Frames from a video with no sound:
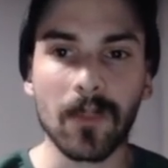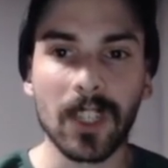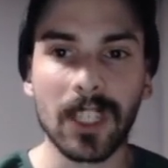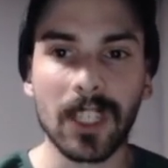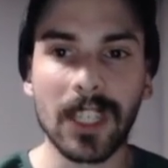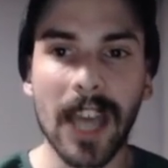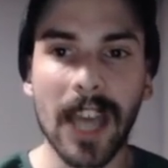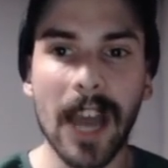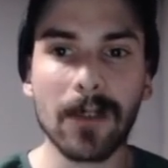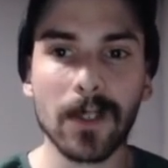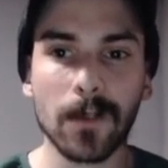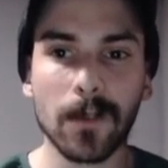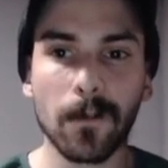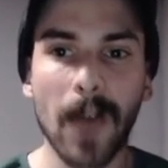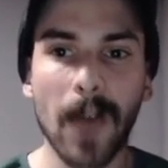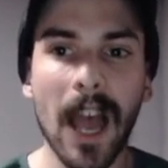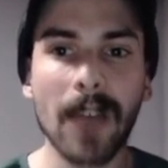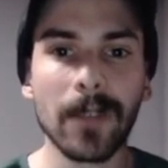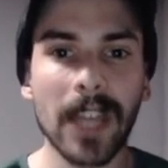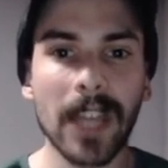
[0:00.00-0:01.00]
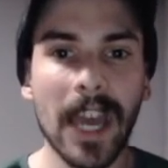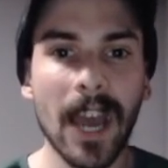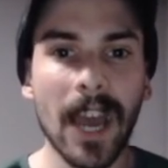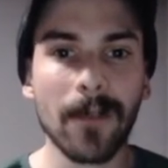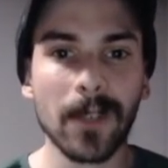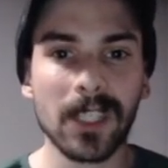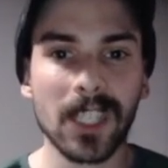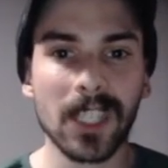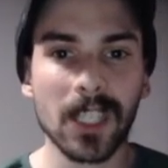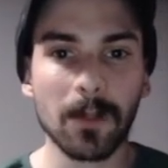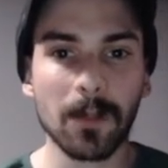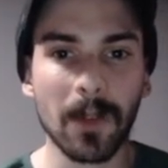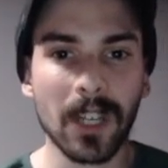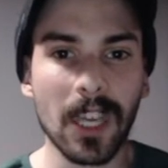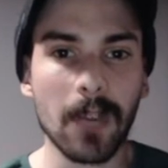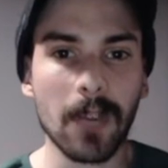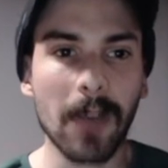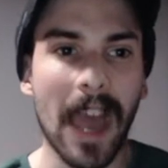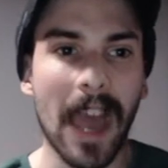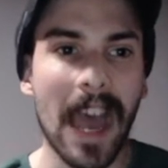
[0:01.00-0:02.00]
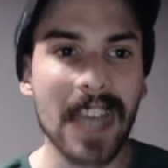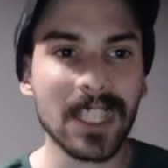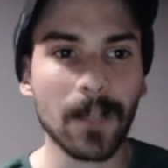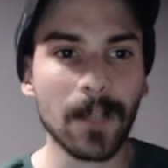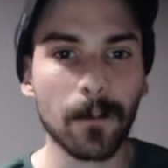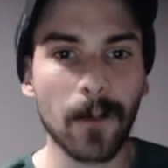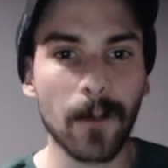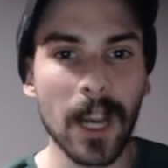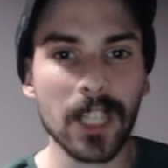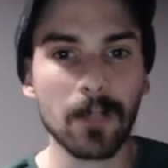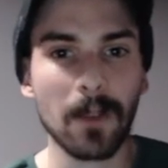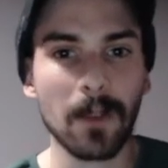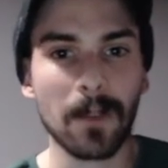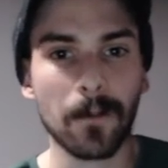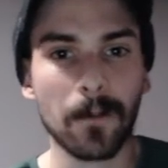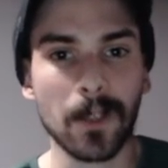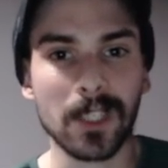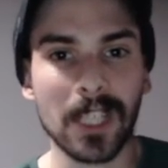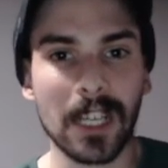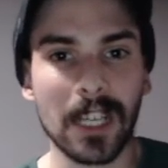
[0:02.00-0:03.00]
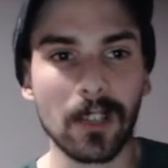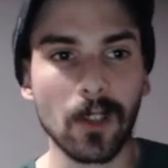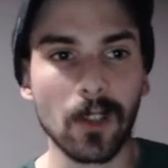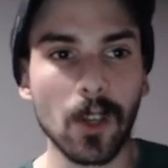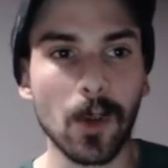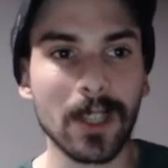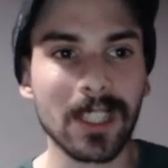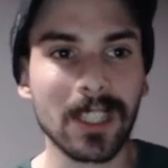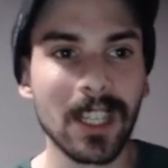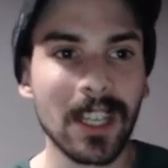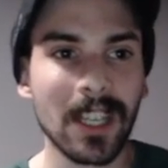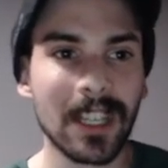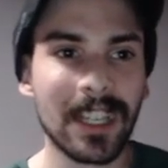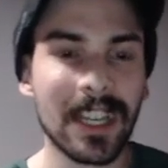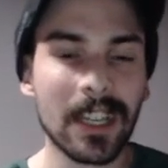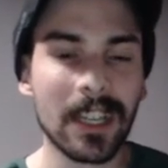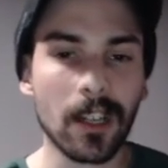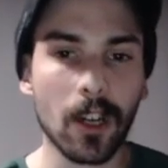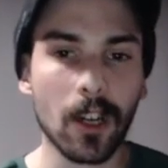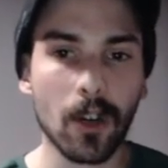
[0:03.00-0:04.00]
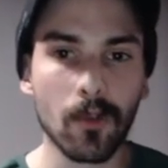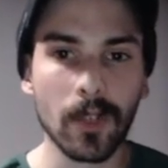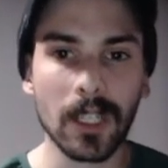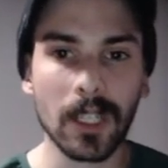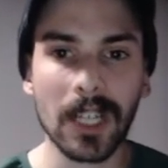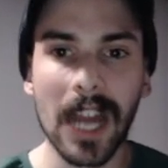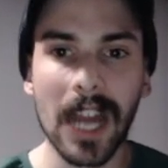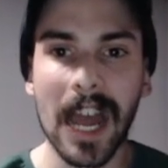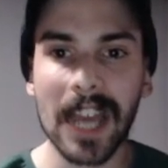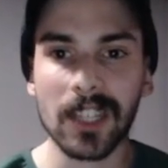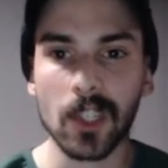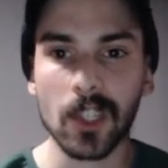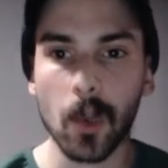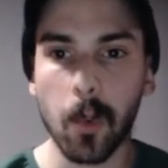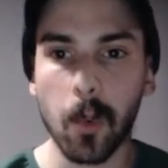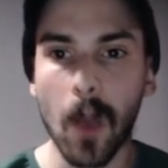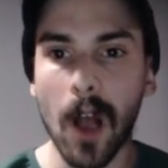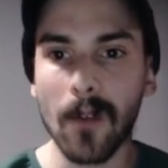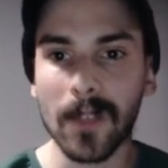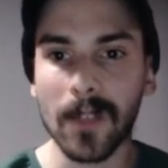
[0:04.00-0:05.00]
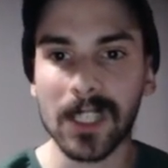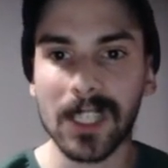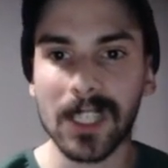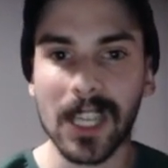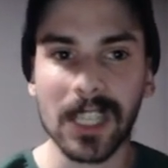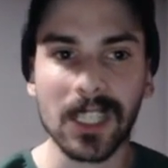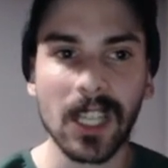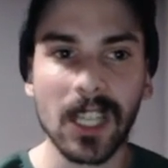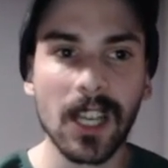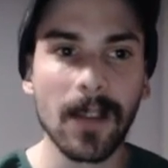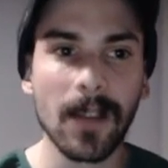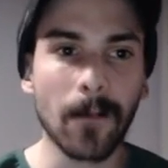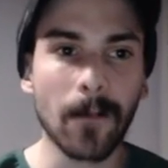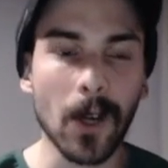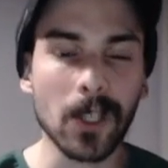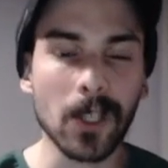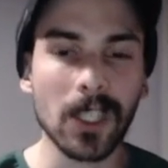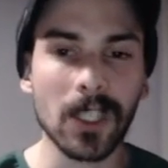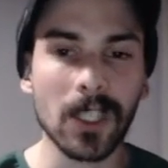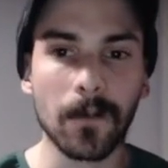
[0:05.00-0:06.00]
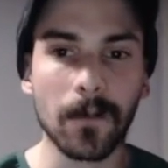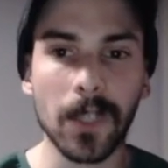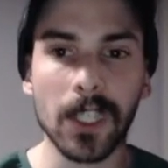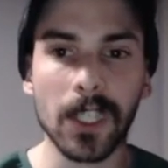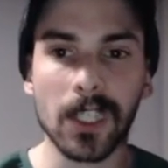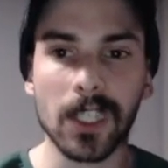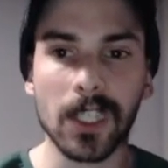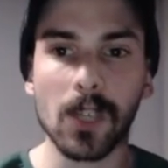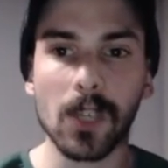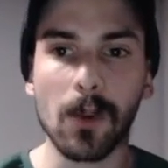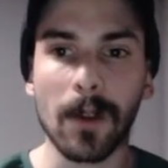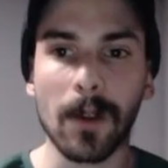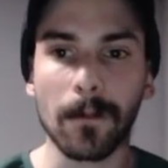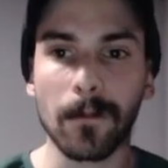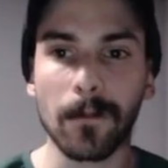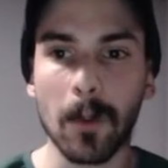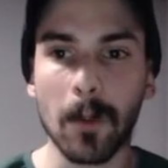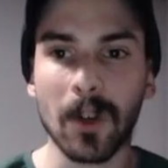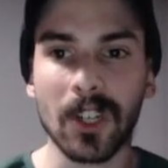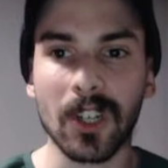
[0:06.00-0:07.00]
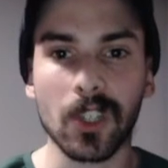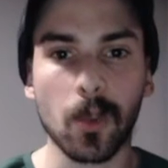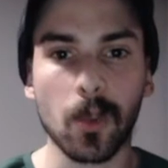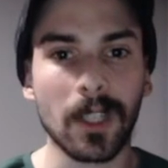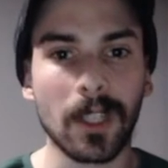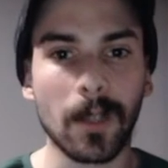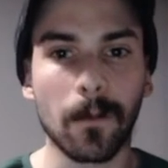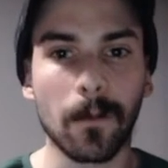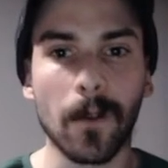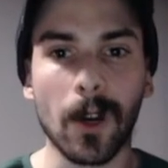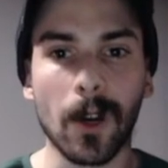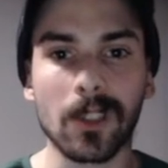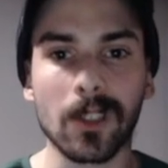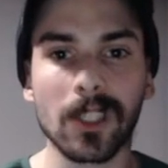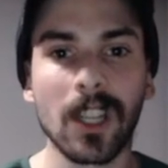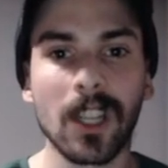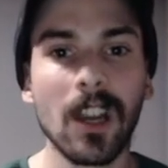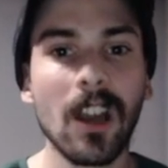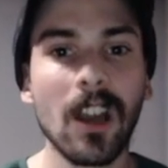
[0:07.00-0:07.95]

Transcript: He averaged 5.5 assists per game as a freshman for St. Louis. He had a career-high 12 assists versus VCU on February 21st.